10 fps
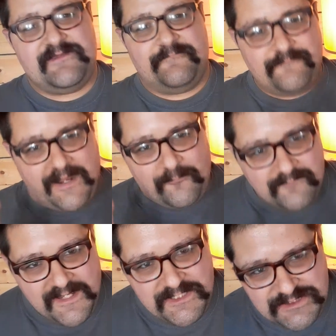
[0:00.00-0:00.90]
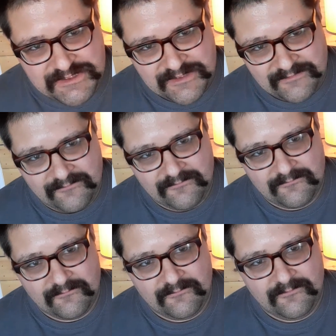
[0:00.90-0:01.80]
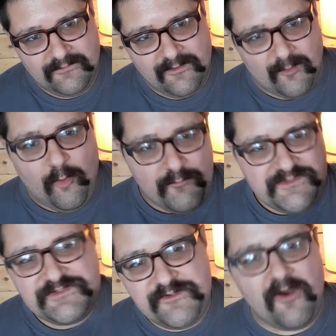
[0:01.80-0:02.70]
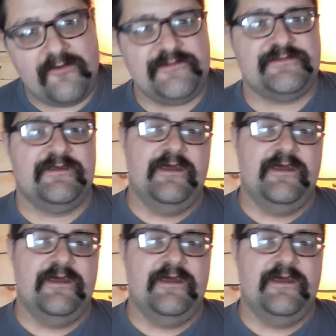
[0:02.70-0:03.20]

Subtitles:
a foundation. It always starts